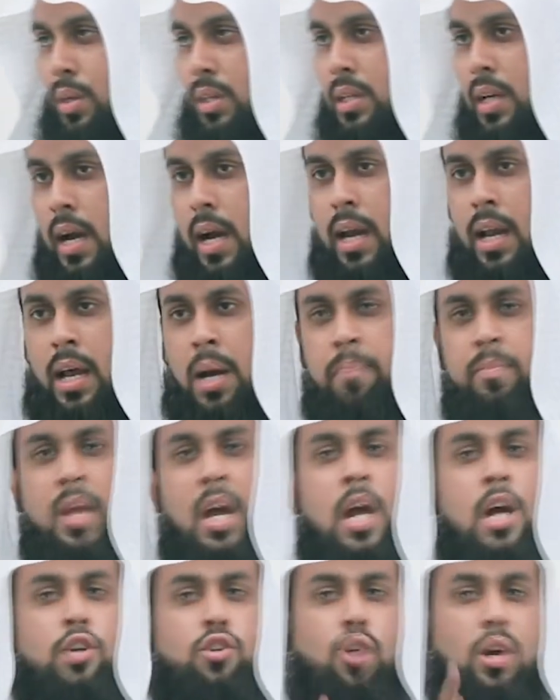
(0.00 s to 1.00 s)
wa ta'ala.
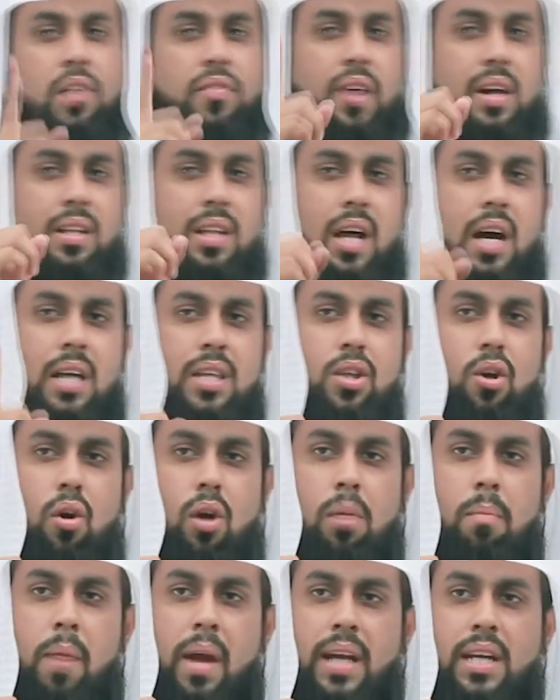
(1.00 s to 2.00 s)
So if Allah the
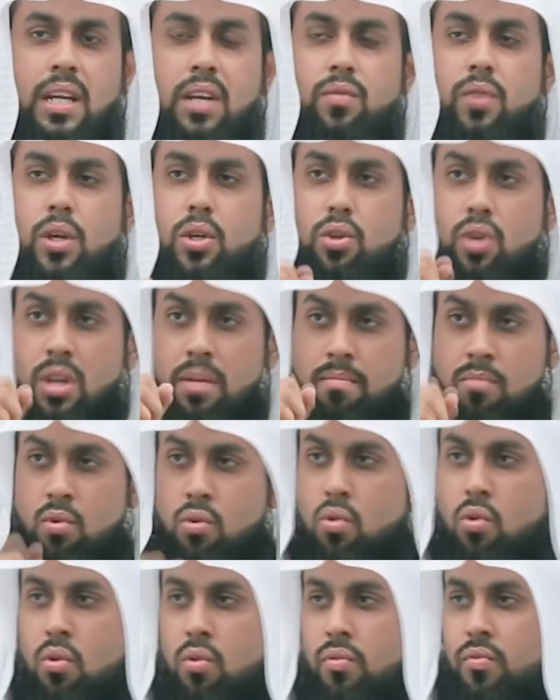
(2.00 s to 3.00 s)
Almighty were to
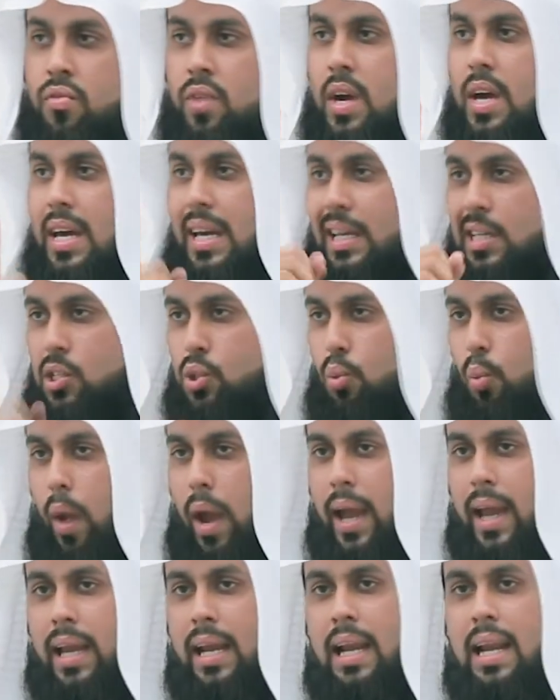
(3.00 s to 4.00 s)
remove His
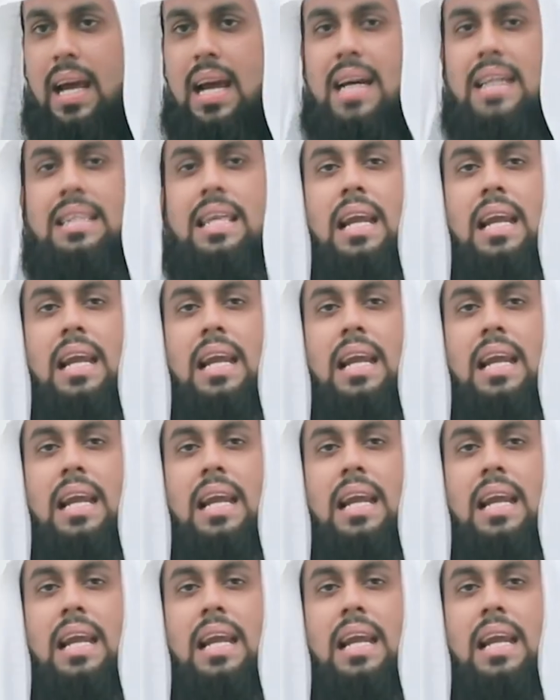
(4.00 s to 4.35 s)
veil,